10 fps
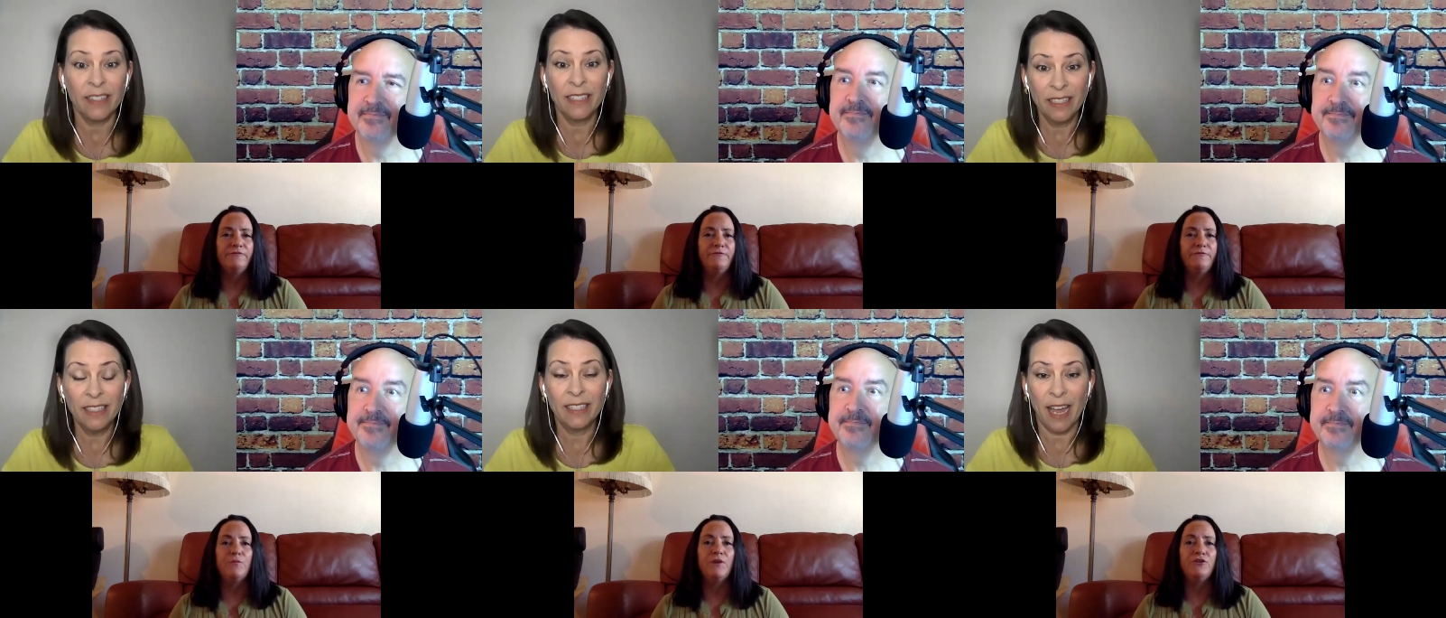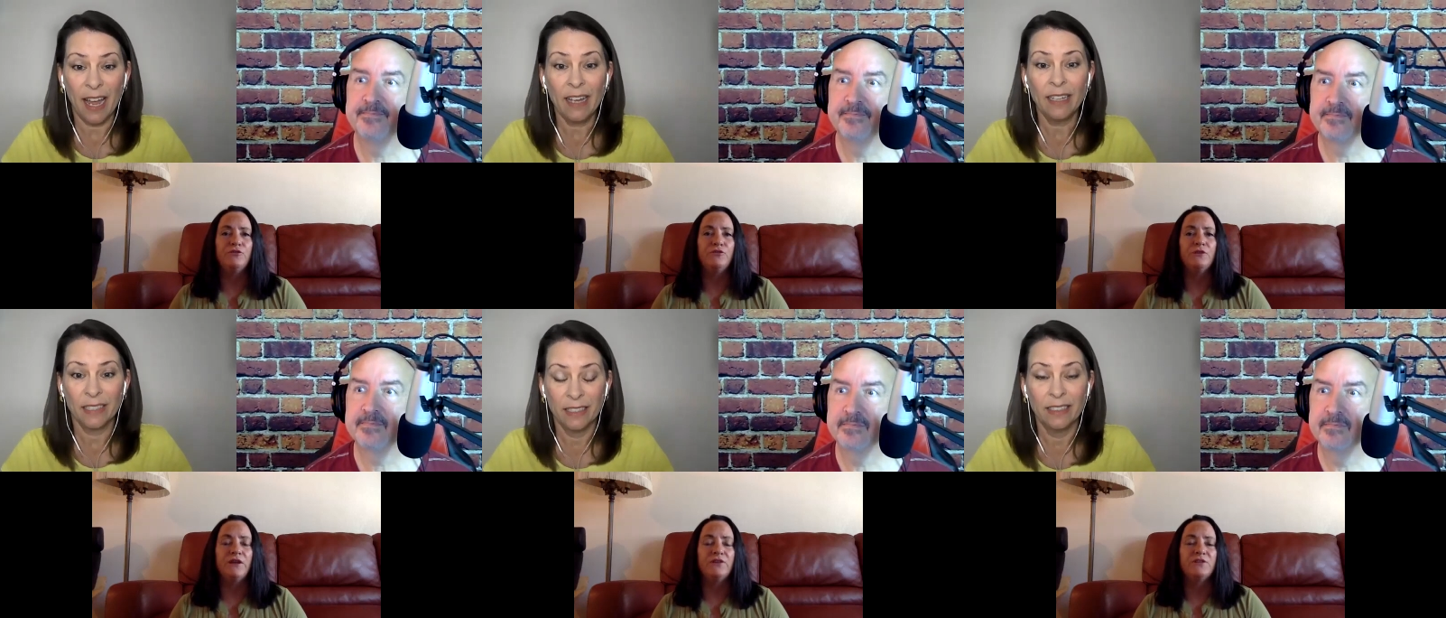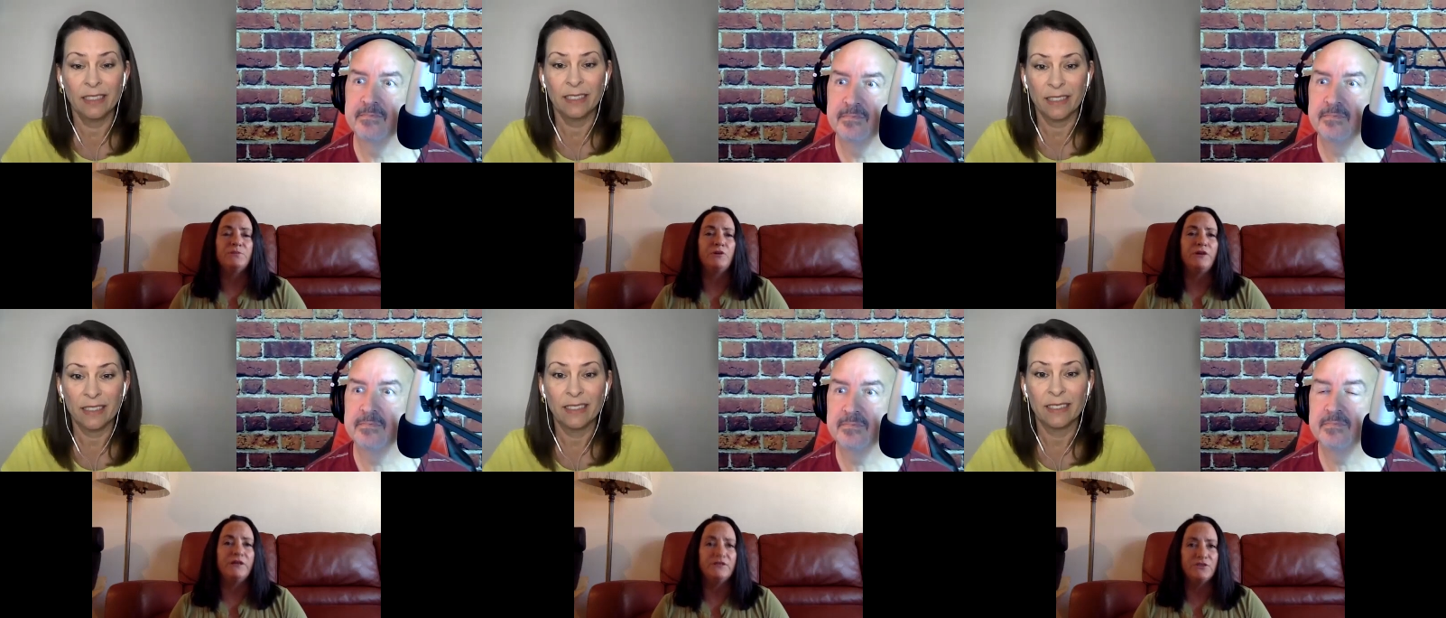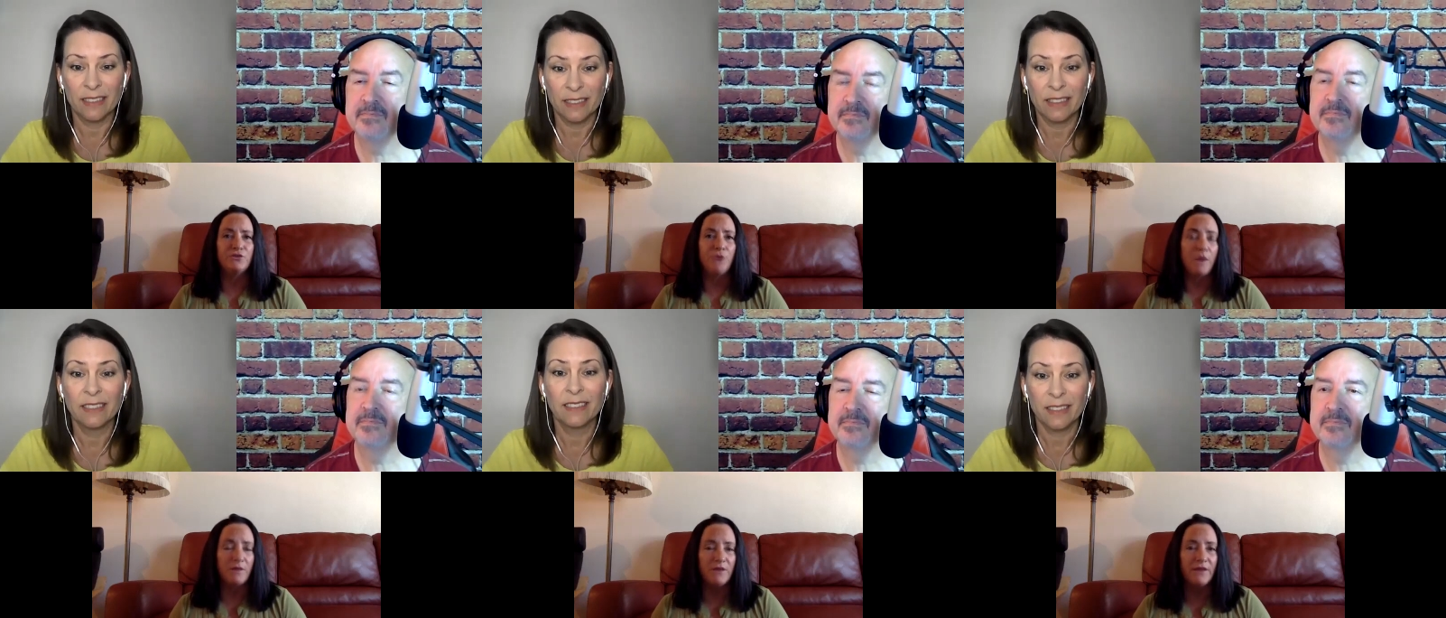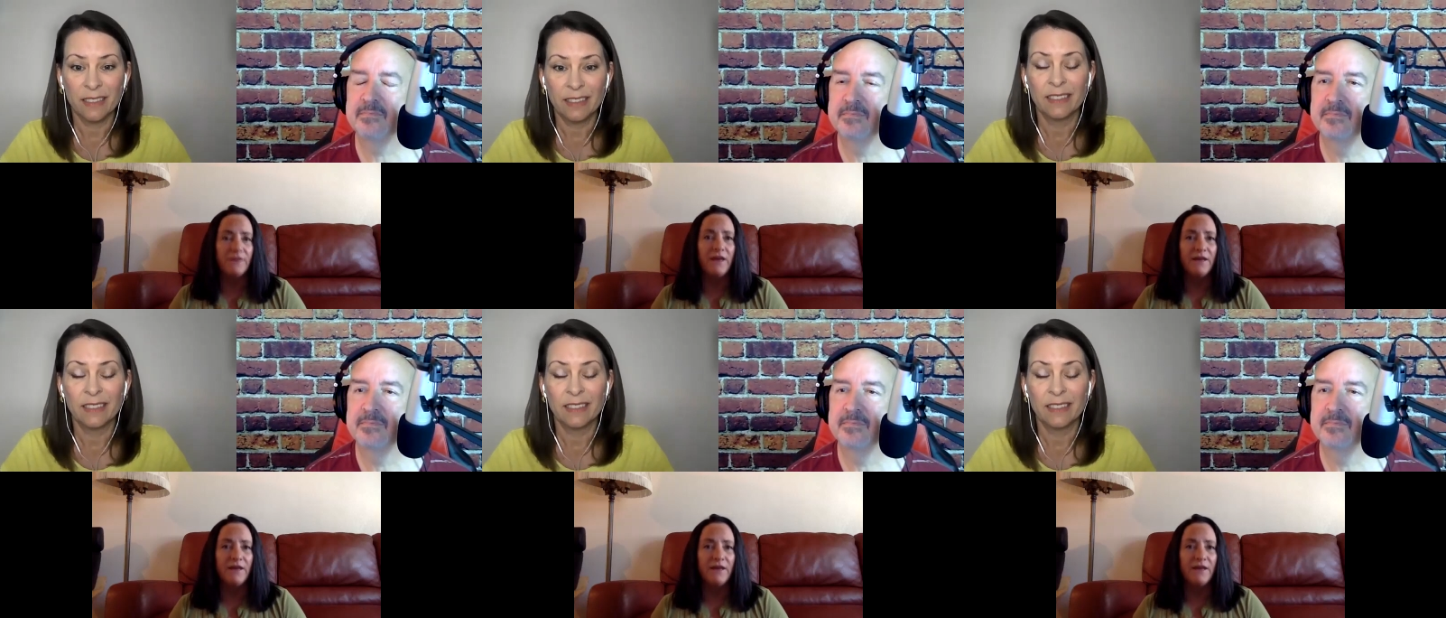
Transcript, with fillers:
Speaker 1: when you yeah. experience a trauma like that.